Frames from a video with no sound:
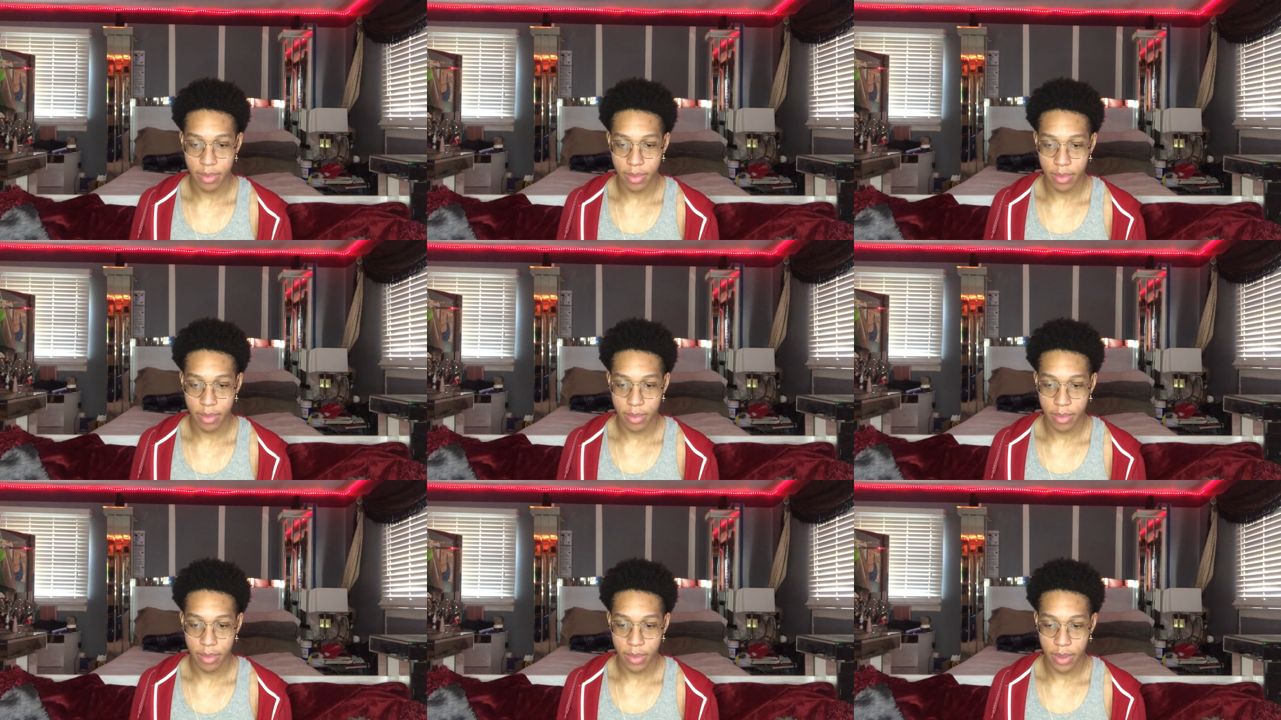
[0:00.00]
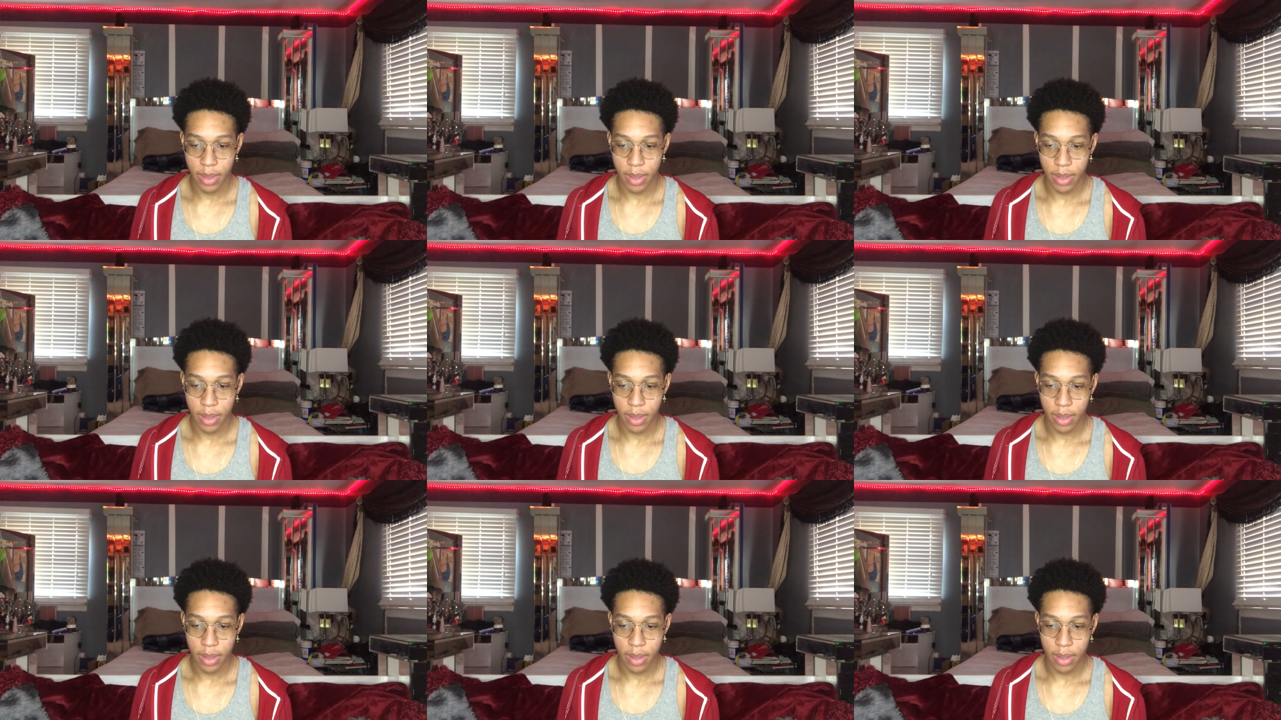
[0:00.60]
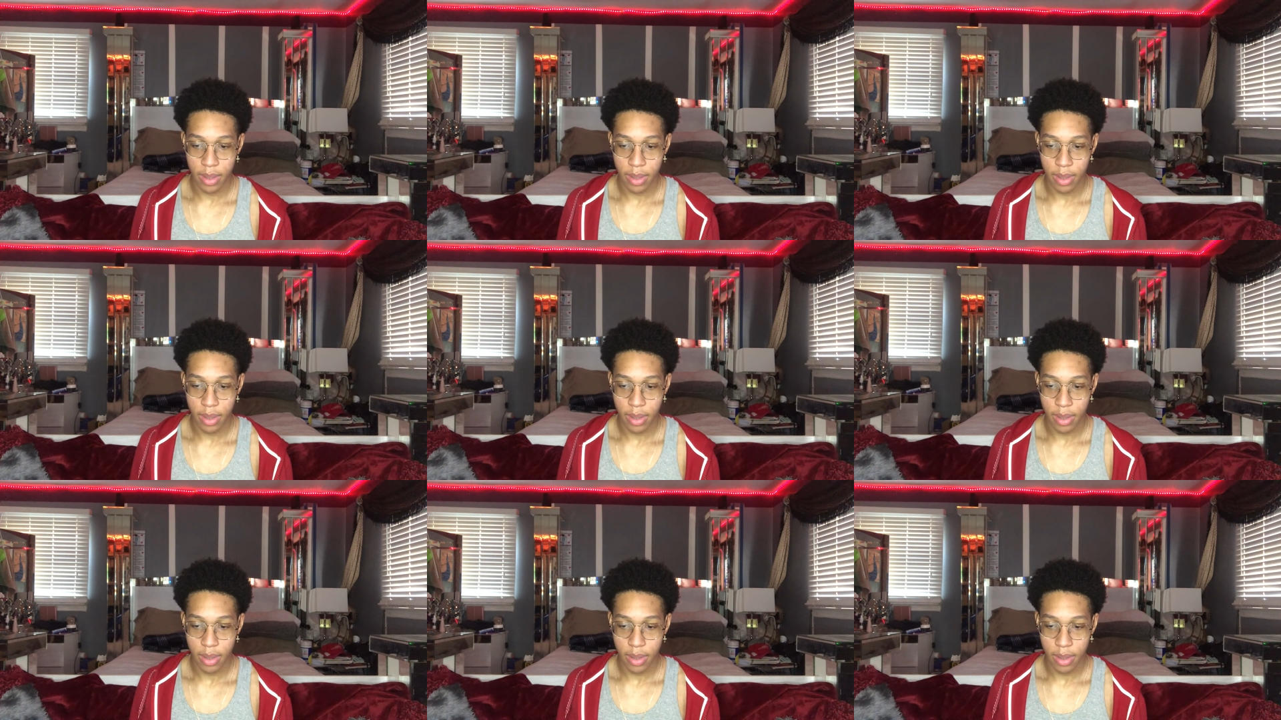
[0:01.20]

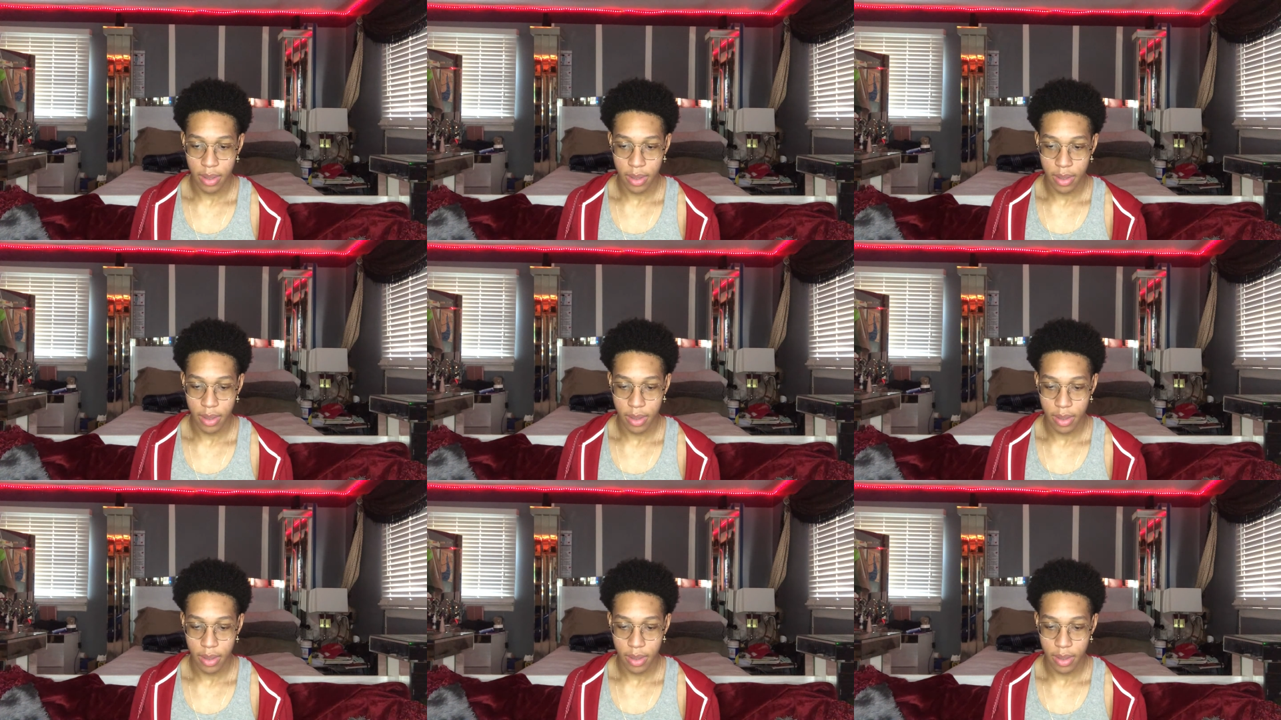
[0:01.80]
Nothing is said.